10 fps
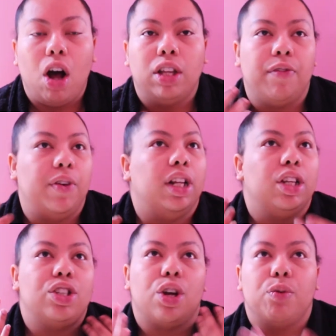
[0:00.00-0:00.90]
All the
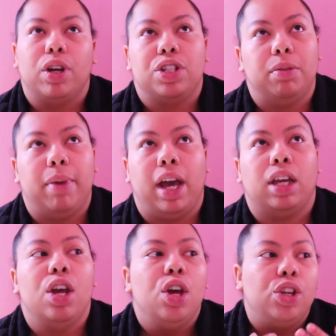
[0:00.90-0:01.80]
feelings start rushing
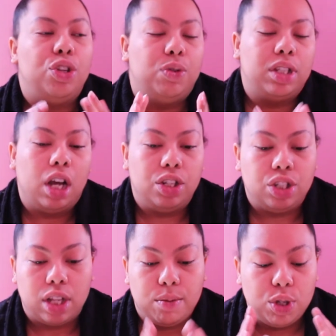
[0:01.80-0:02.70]
back. You touch them,